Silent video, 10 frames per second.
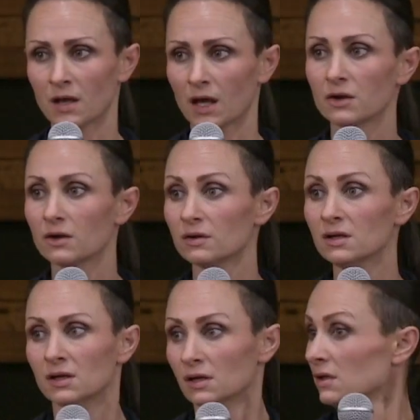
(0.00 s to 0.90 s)
I don't know,
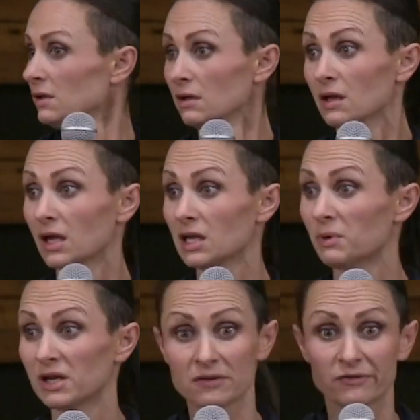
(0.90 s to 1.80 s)

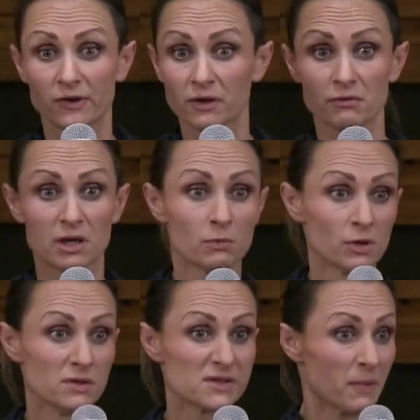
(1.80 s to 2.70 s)
anybody fathering
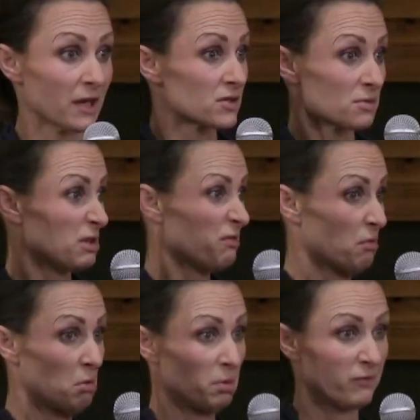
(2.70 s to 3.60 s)
wounds much? We've
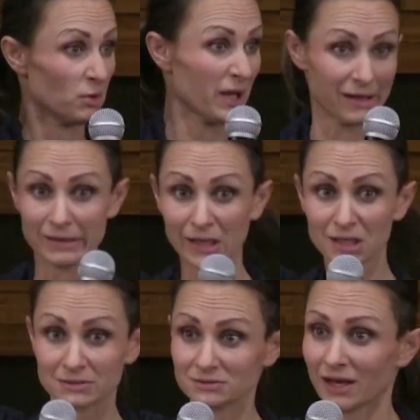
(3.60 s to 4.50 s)
all, we've all had
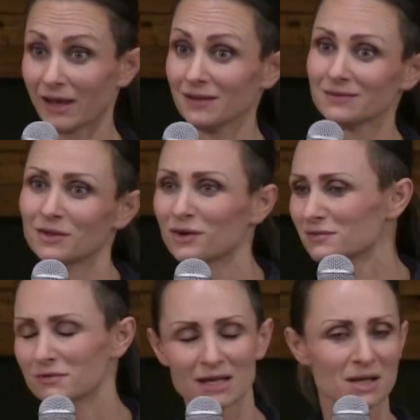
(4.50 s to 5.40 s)
that, okay?
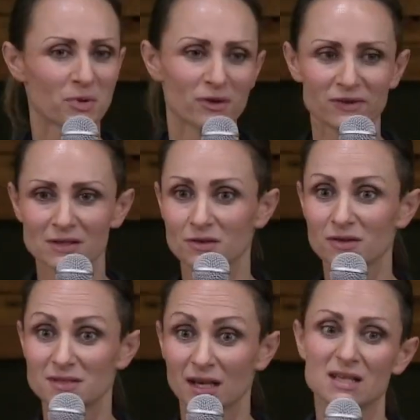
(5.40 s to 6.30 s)
Not really perfect
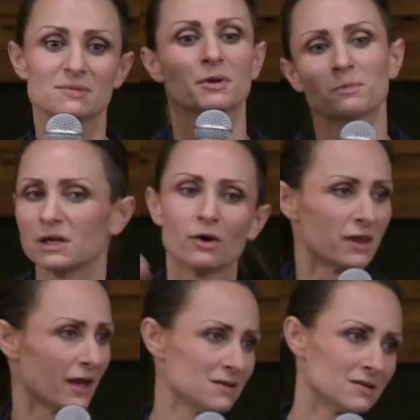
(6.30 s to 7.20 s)
earth daddies, but we know
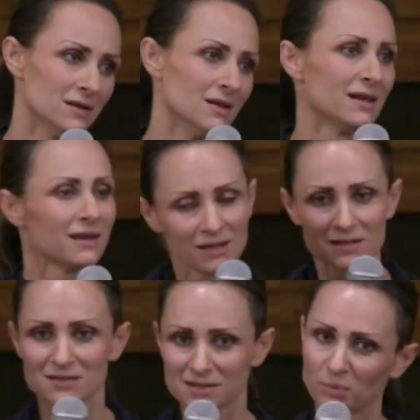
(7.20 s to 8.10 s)
that. He
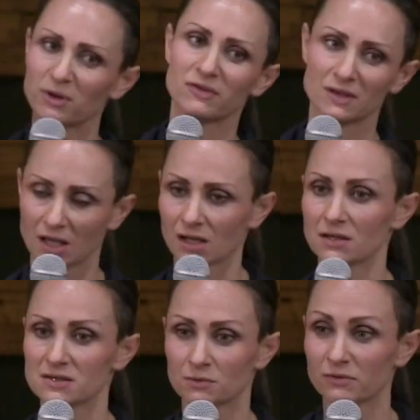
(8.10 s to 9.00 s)
is the perfect
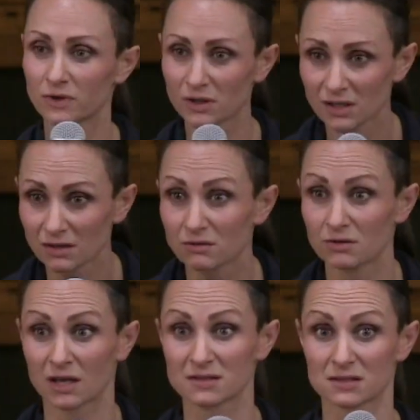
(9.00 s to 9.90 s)
daddy. So we've got to get
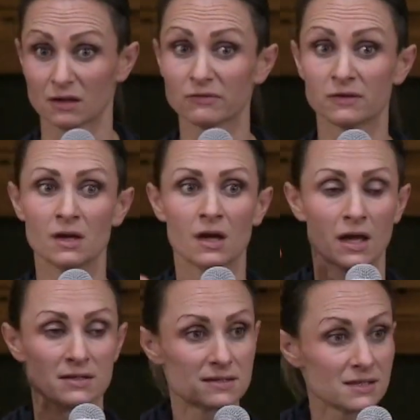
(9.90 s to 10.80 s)
through that stuff
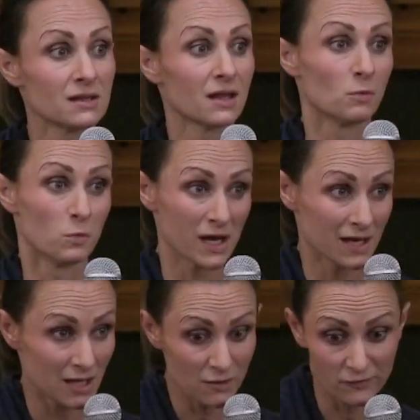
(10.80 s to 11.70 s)
and see that when
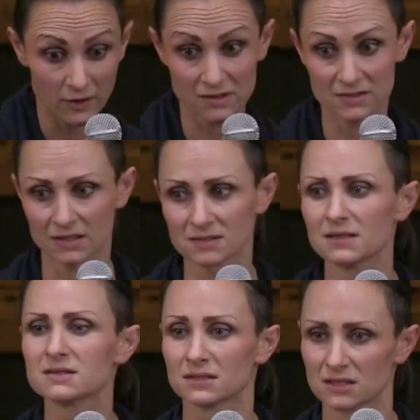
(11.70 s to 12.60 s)
he fathers us,
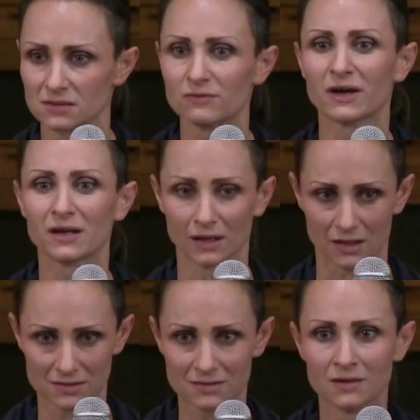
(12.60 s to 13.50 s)
he's, he's inviting
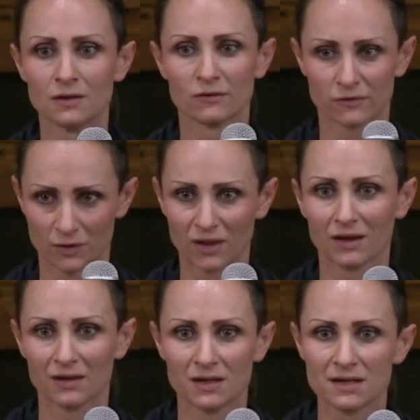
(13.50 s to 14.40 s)
us
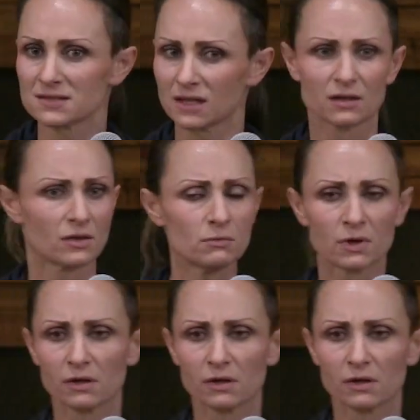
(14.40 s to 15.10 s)
further. He's saying, Don't